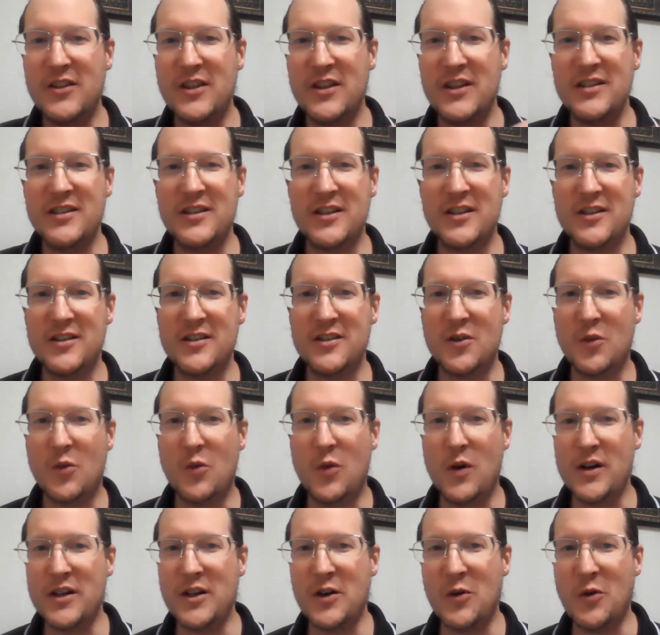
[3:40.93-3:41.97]
this is the
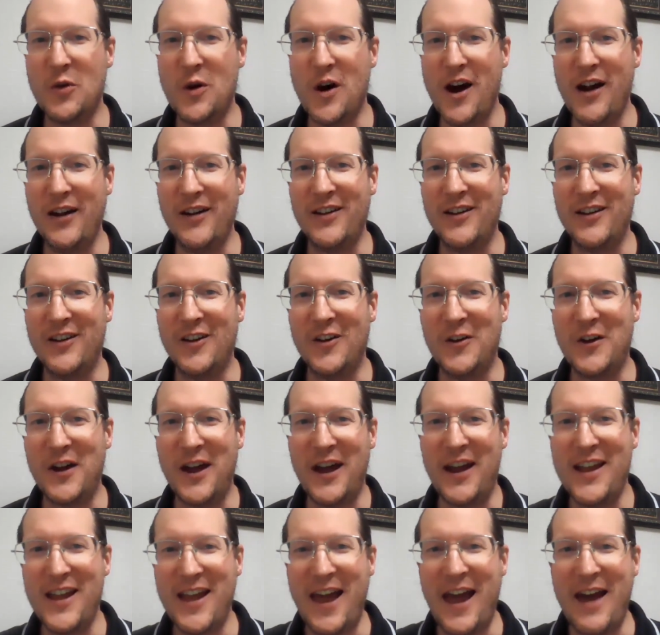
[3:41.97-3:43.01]
one you want.
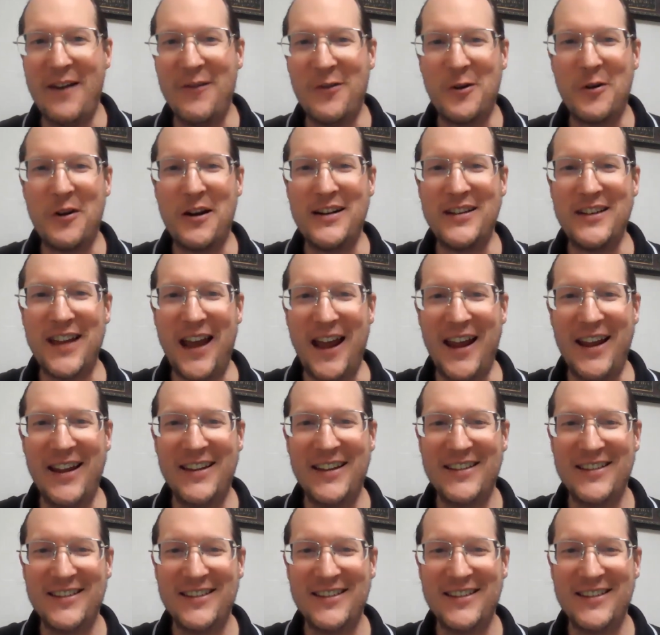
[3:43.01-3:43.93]
Okay, have a great day.